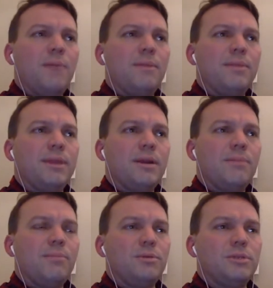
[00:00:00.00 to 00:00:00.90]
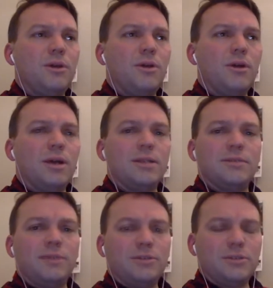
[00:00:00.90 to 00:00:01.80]
But they're posting all kinds
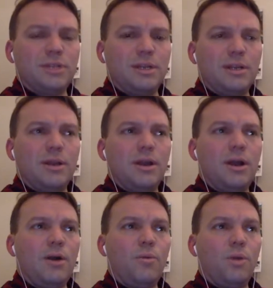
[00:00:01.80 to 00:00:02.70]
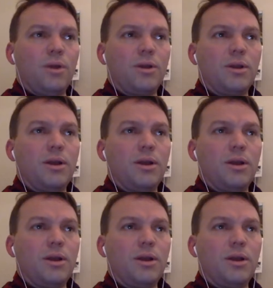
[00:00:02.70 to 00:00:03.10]
of interesting work